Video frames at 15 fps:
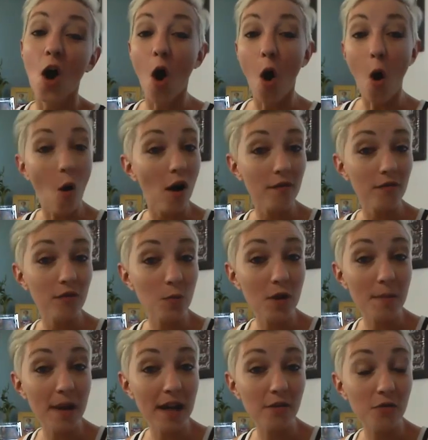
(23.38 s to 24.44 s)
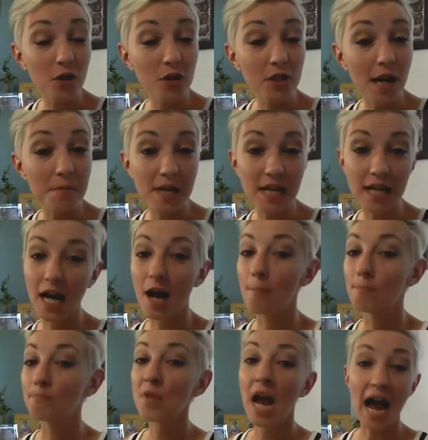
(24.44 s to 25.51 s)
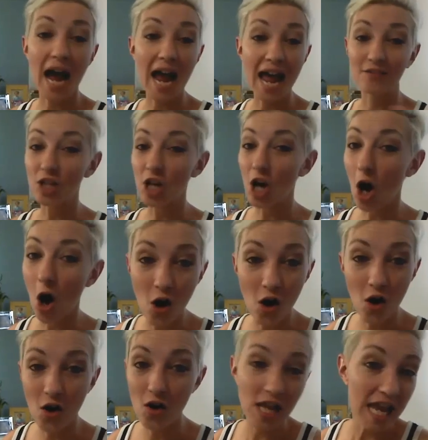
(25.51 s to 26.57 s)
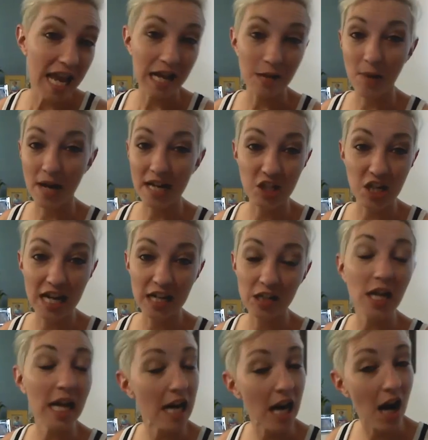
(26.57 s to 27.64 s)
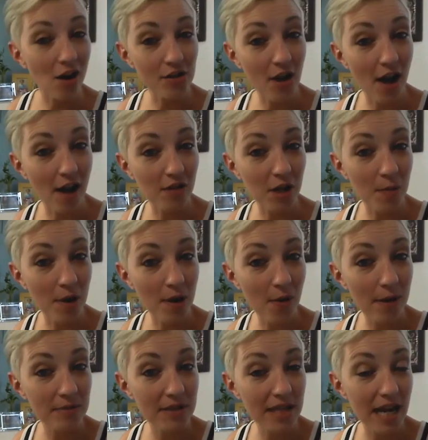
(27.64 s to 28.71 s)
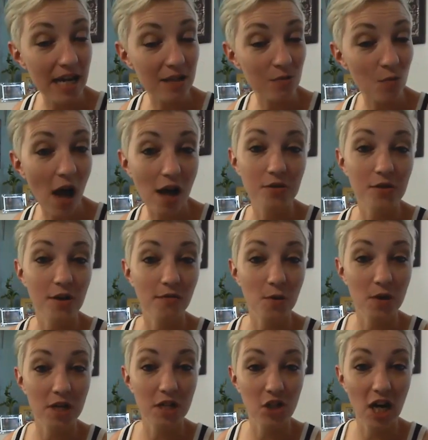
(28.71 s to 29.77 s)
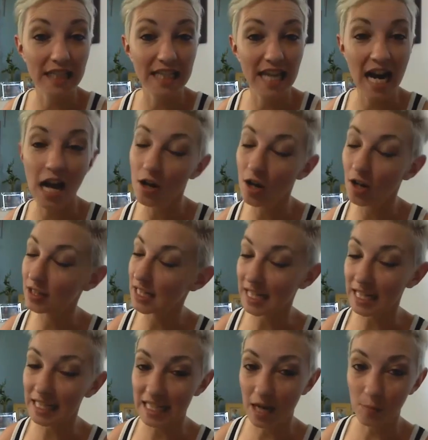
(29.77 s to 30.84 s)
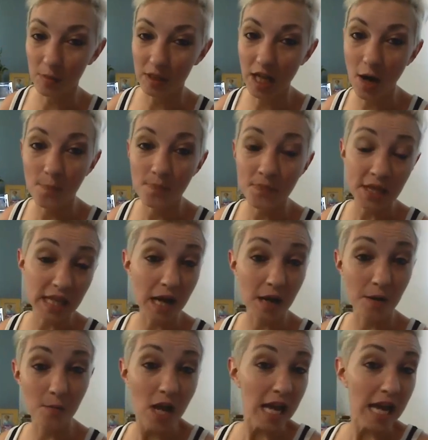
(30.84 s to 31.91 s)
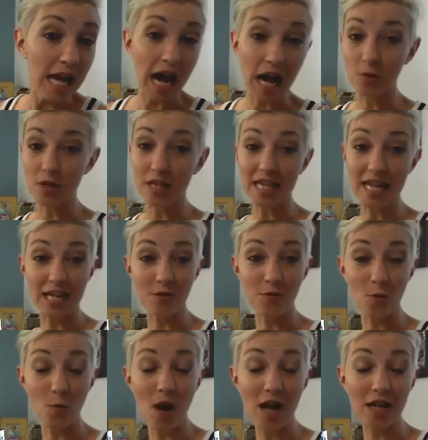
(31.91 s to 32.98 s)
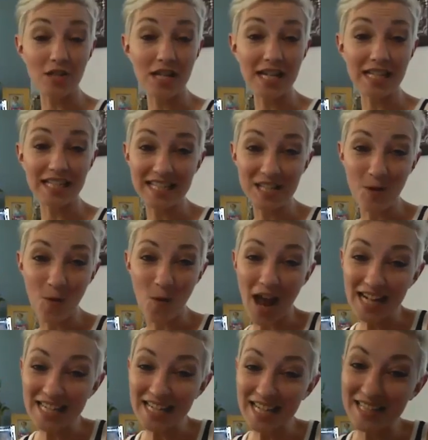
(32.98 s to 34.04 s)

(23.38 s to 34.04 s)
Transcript: or if you want to make a full-time income. I have it all in my channel, and I also have it on my website as well. So if you want to check that out, I'll link it down below. Now, I want to thank you for watching. Let's go ahead and get